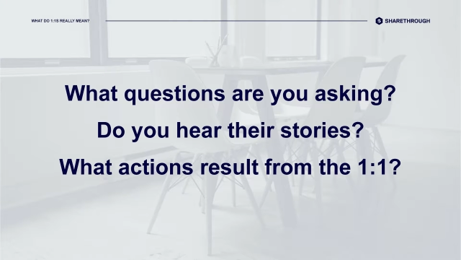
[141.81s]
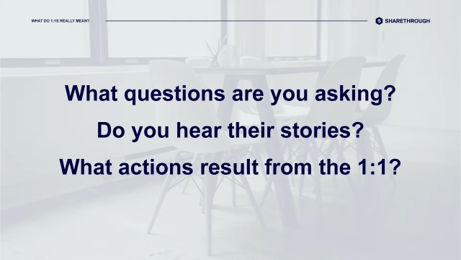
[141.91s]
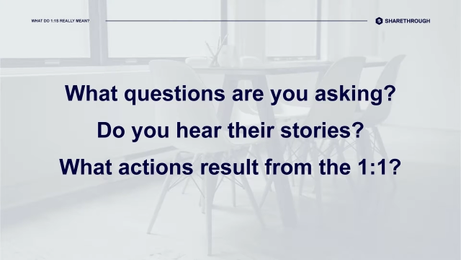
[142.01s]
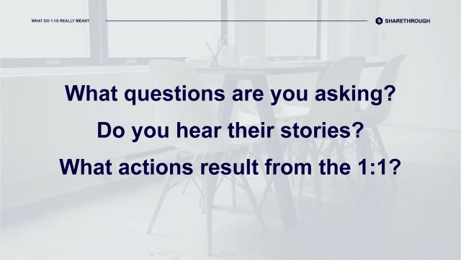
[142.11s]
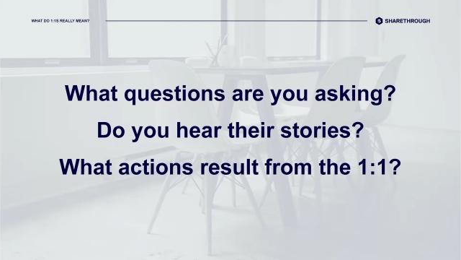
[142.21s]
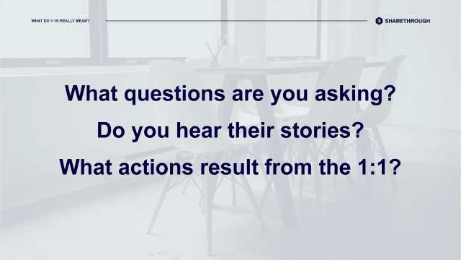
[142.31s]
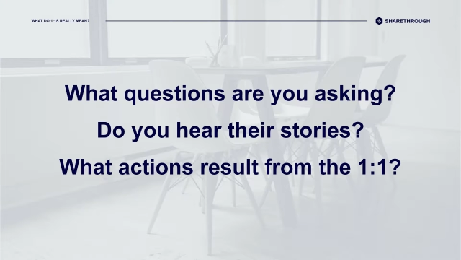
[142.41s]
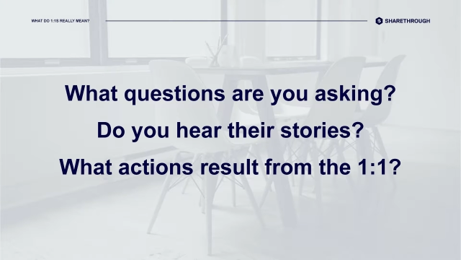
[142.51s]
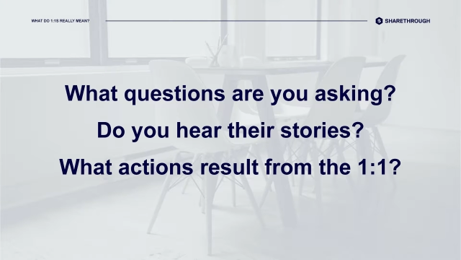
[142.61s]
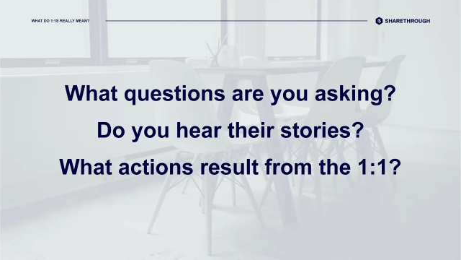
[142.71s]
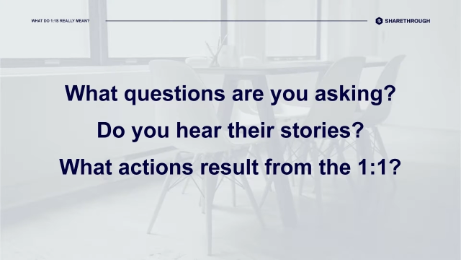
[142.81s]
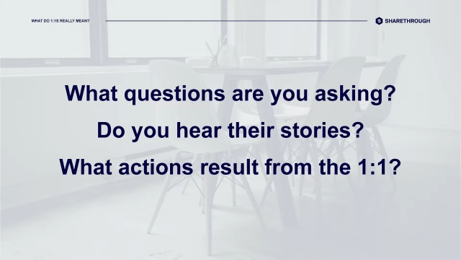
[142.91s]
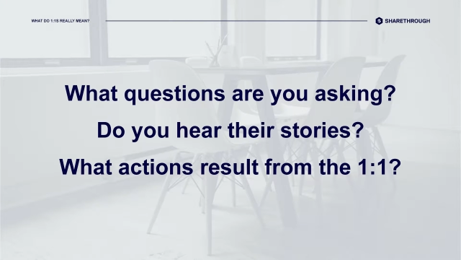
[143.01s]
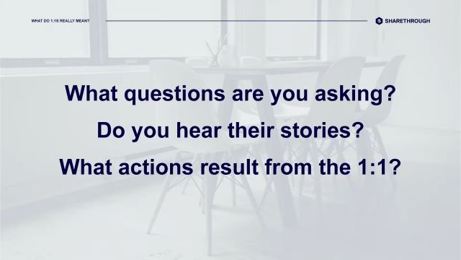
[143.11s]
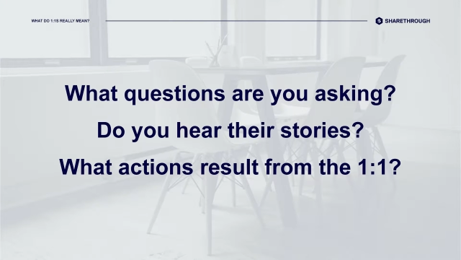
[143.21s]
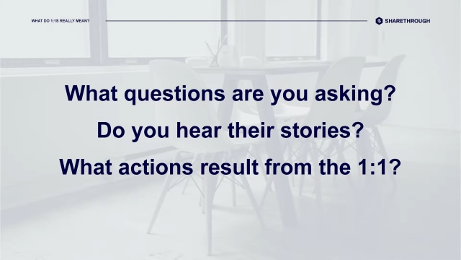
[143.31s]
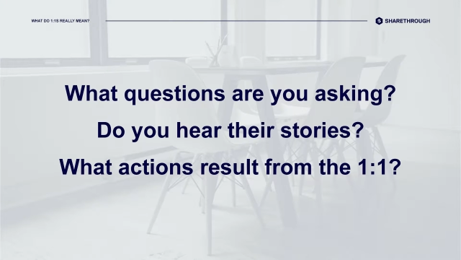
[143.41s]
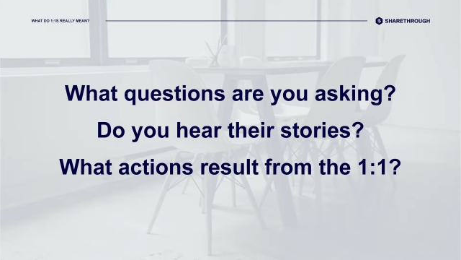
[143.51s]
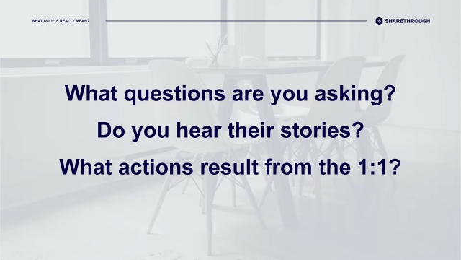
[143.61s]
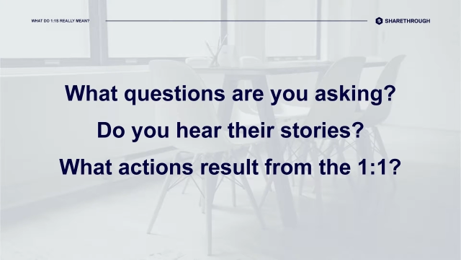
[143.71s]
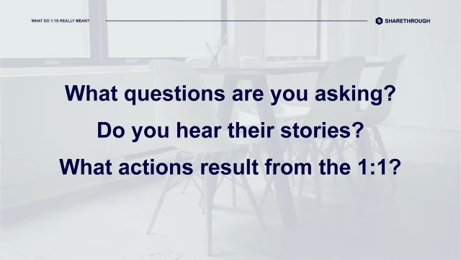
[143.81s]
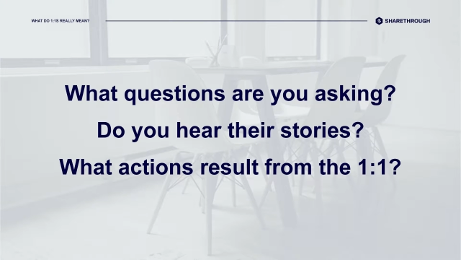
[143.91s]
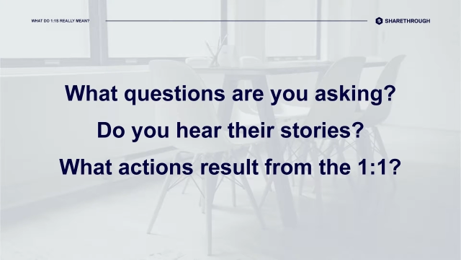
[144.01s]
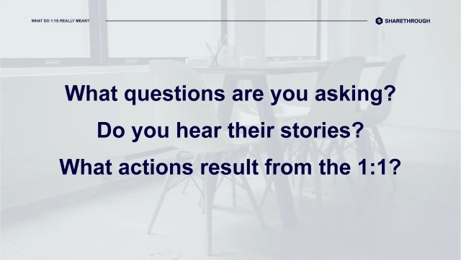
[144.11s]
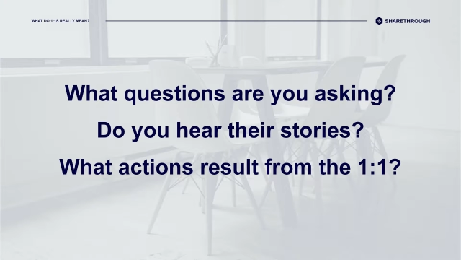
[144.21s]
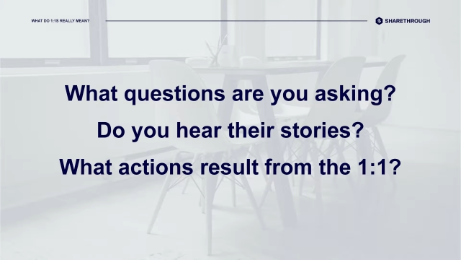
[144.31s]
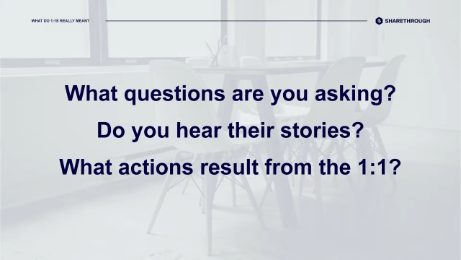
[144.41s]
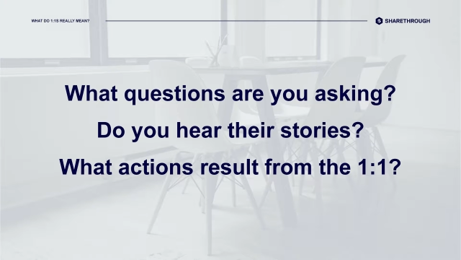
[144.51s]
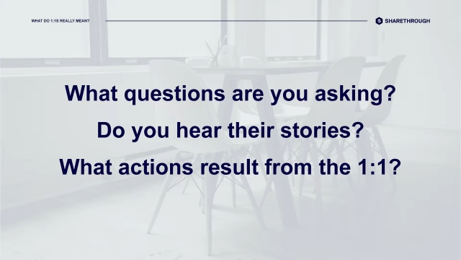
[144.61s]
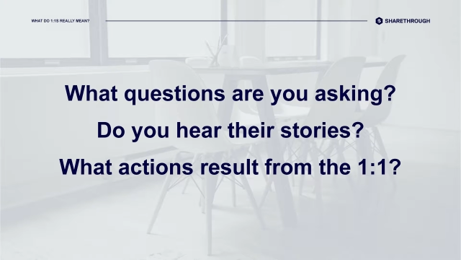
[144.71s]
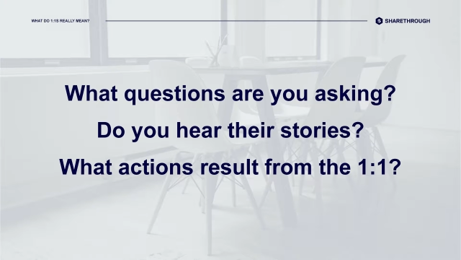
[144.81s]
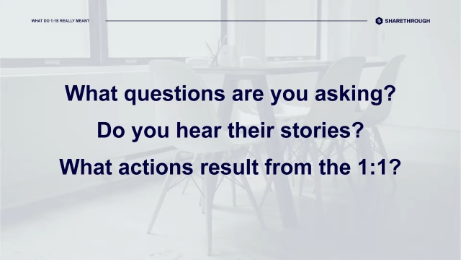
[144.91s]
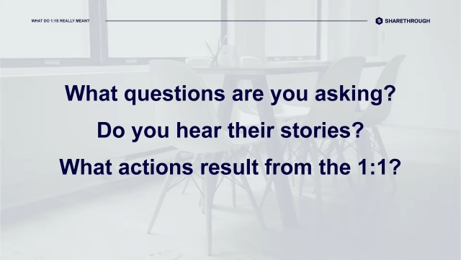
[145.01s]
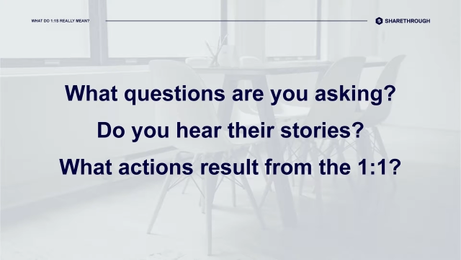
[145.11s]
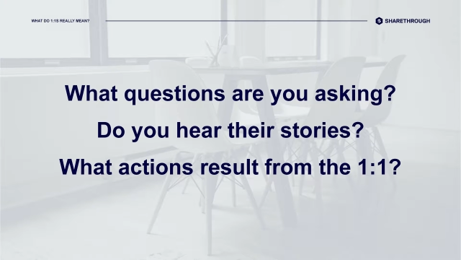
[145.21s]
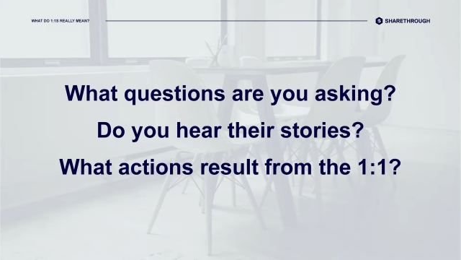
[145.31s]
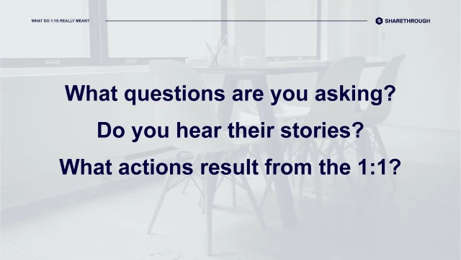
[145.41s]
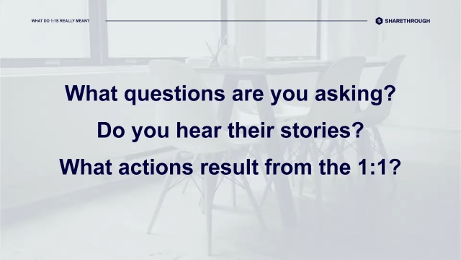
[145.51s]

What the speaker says: No face is visible, so there are no lips to read.